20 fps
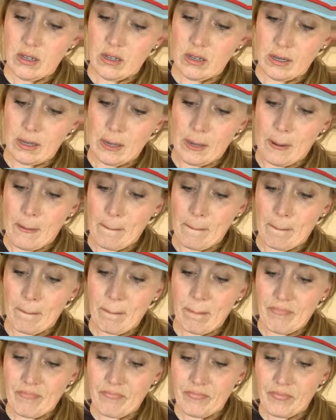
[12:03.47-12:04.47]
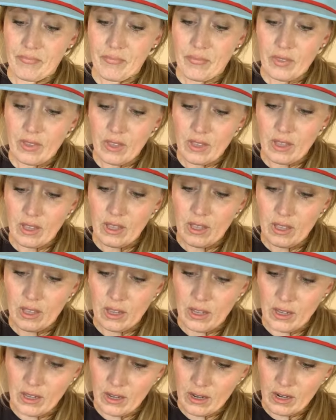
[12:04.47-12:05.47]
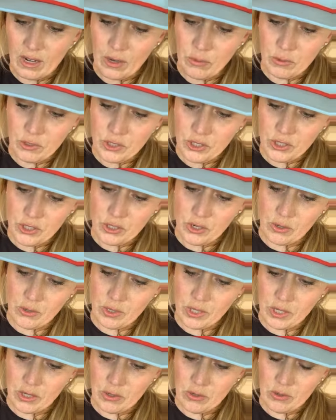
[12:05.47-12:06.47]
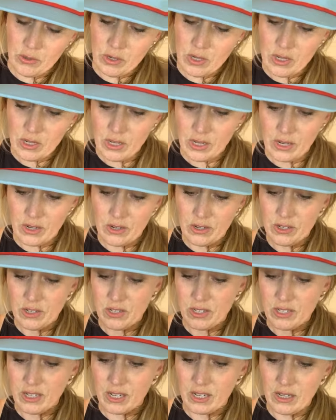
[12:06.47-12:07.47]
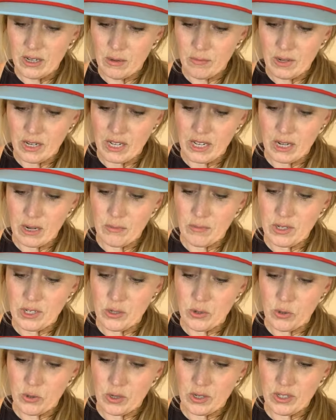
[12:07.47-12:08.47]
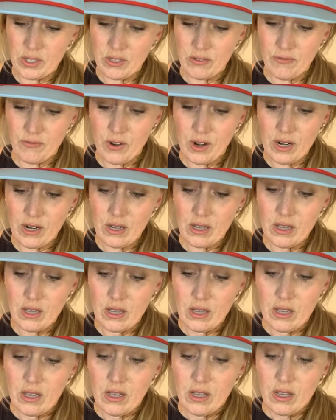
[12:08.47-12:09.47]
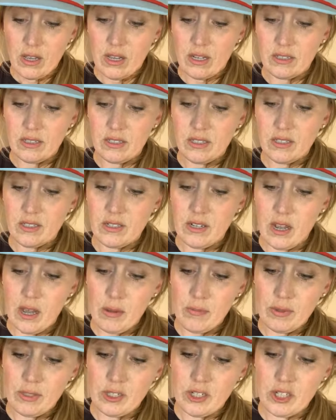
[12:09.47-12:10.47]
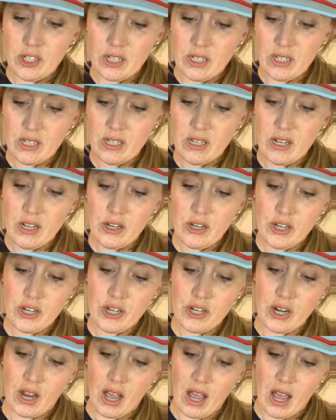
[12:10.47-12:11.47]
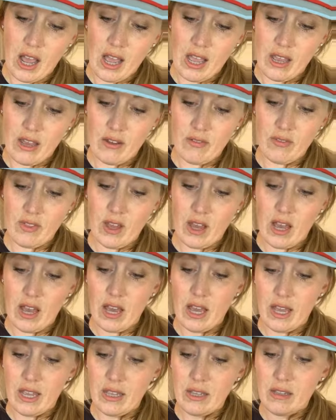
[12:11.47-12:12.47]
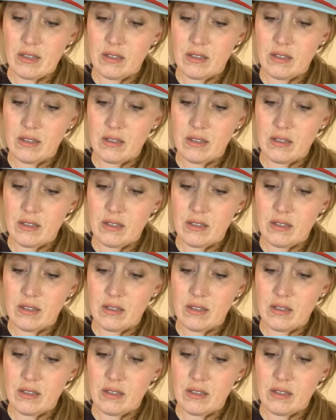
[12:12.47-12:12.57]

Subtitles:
And I will show you here in just a second. I'm going to get up towards the front and stop just shy of the eye.